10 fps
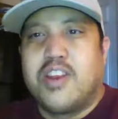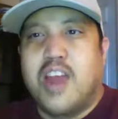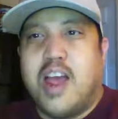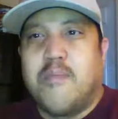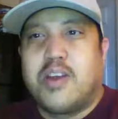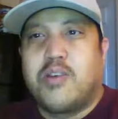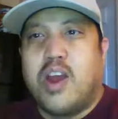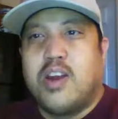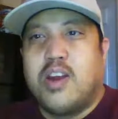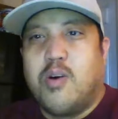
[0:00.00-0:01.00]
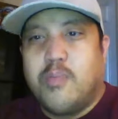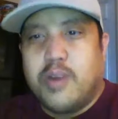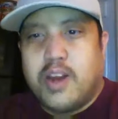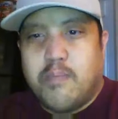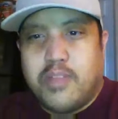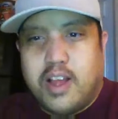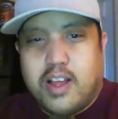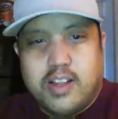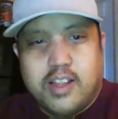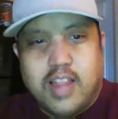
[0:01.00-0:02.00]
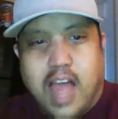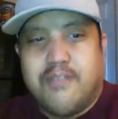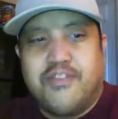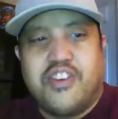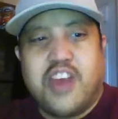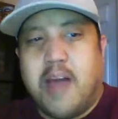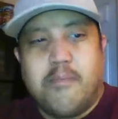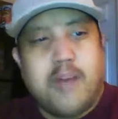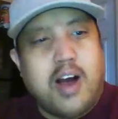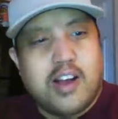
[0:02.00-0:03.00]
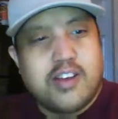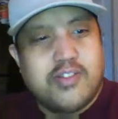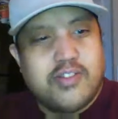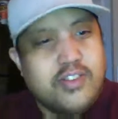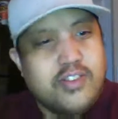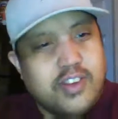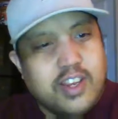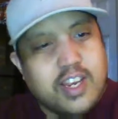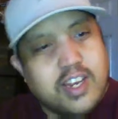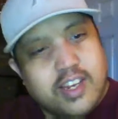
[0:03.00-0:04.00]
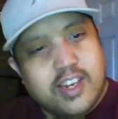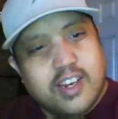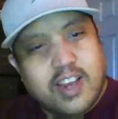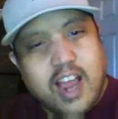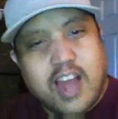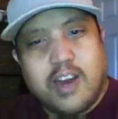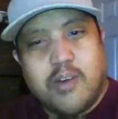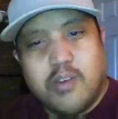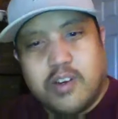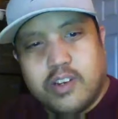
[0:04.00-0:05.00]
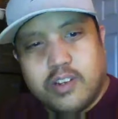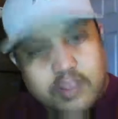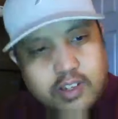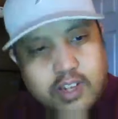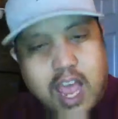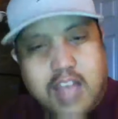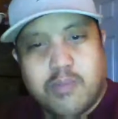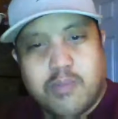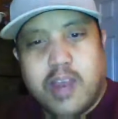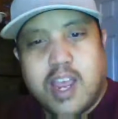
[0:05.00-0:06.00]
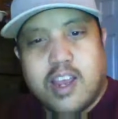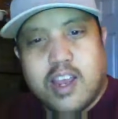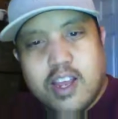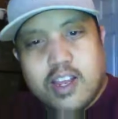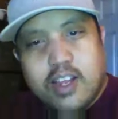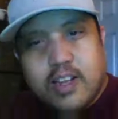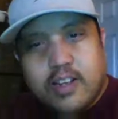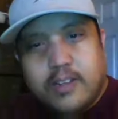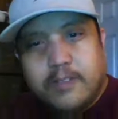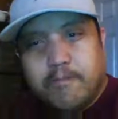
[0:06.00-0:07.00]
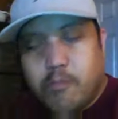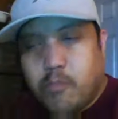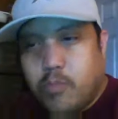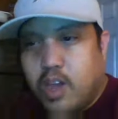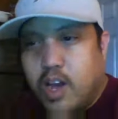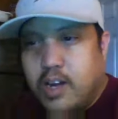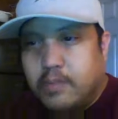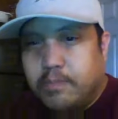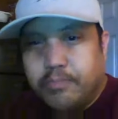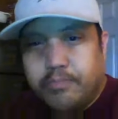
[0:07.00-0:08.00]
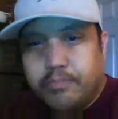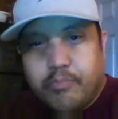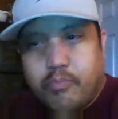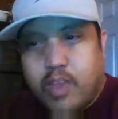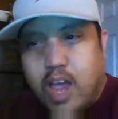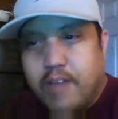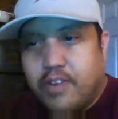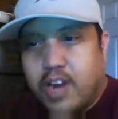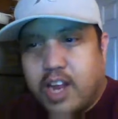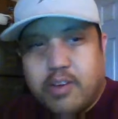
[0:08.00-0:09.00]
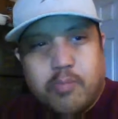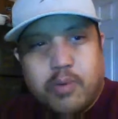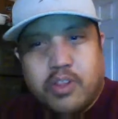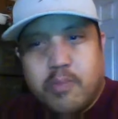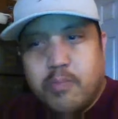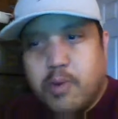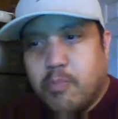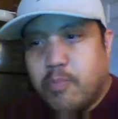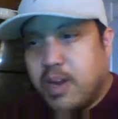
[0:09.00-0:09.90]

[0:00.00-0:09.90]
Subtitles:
I try to open up the live chat box, it kind of has me. I forget to put the mute button.